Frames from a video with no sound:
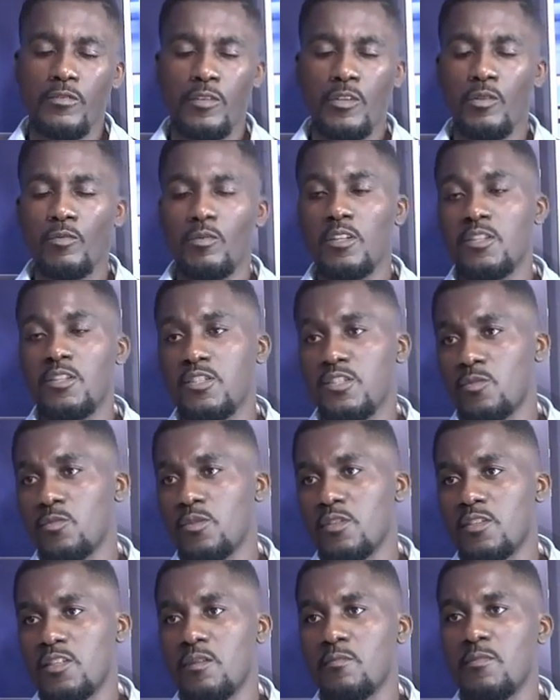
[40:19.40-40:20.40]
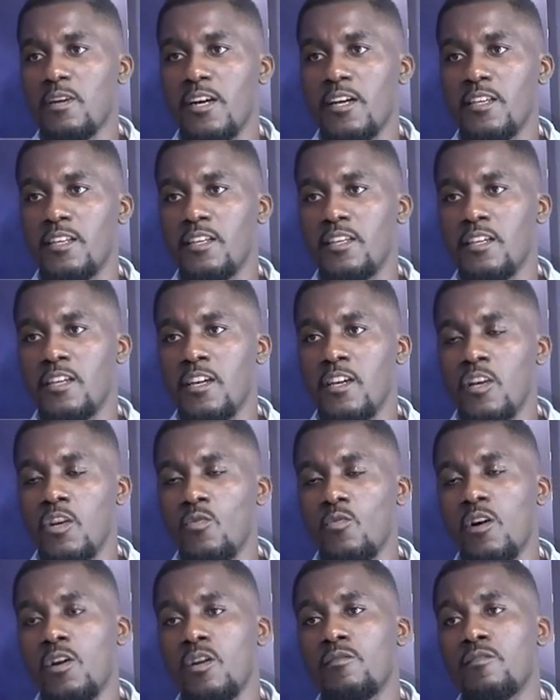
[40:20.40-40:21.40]
in a relationship with somebody,
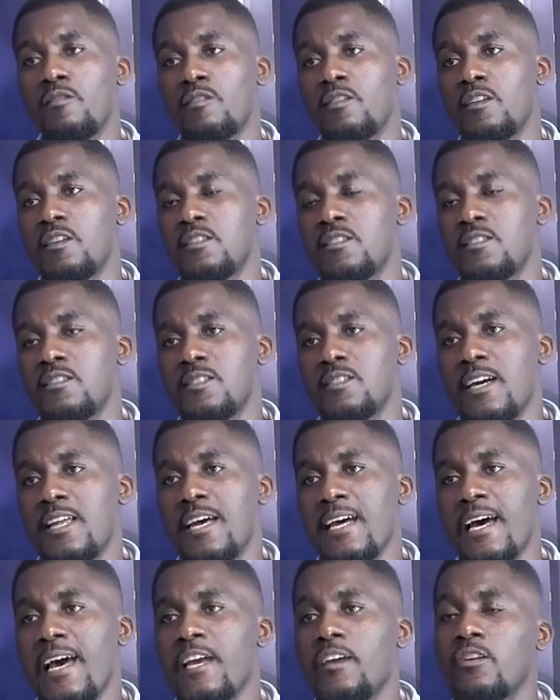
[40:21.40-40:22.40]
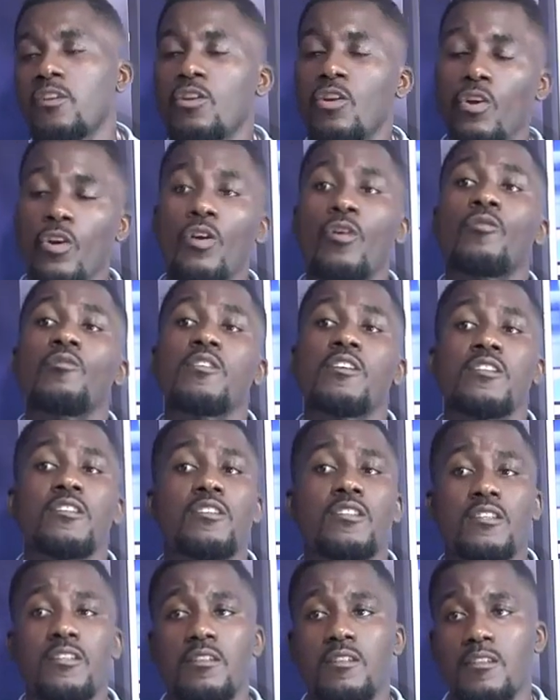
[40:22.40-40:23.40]
one of the things that I
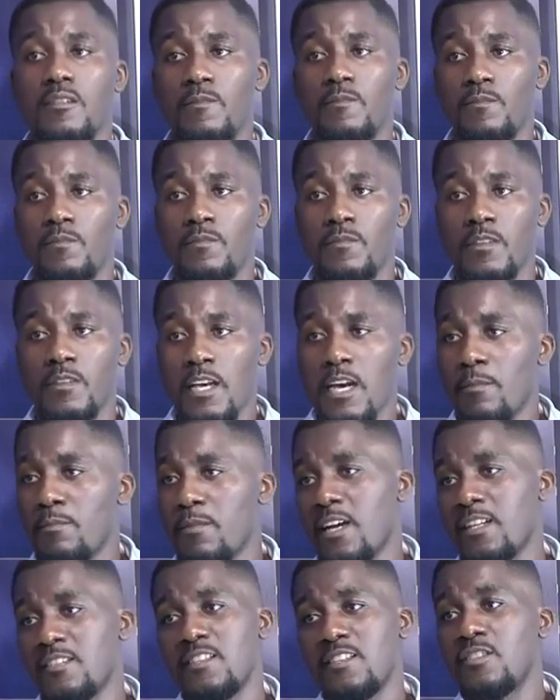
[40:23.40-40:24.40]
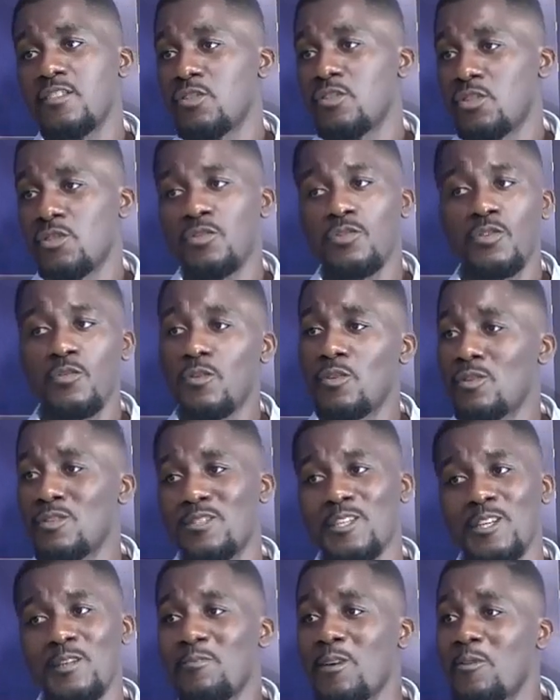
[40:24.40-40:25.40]
encourage, I'm not saying you should do it,
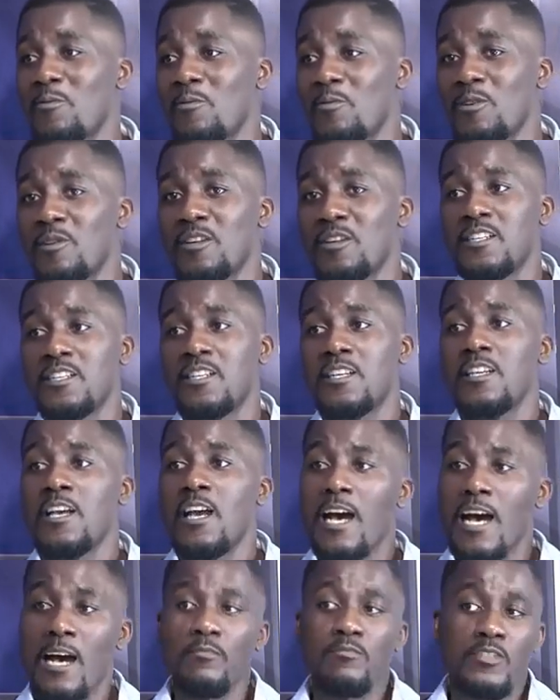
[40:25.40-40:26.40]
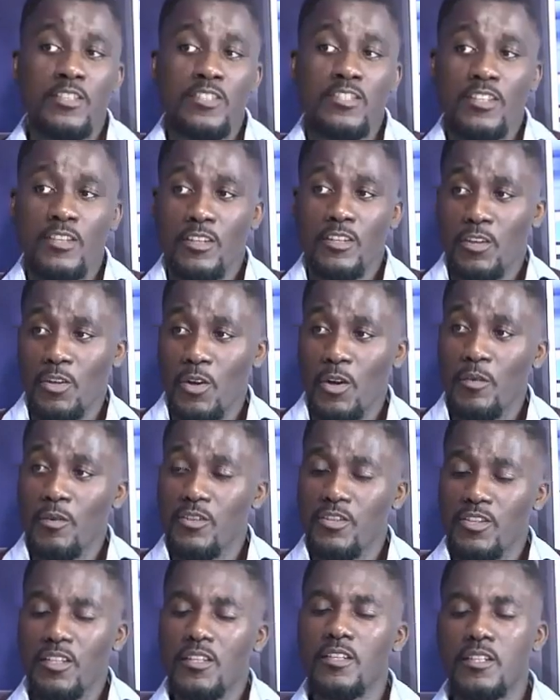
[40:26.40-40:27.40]
don't take my word. I'm just
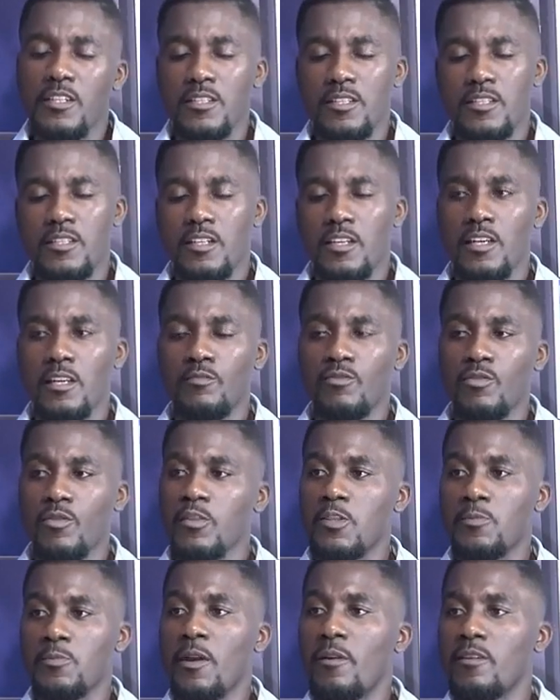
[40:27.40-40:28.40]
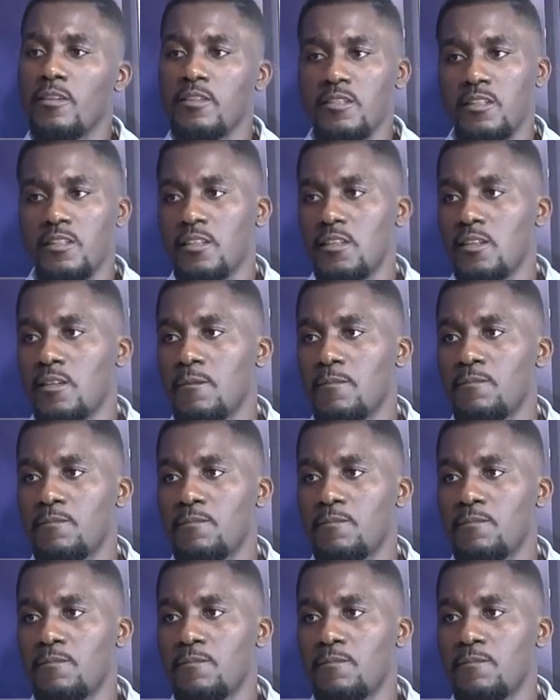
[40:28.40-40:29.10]
encouraging it's transparency.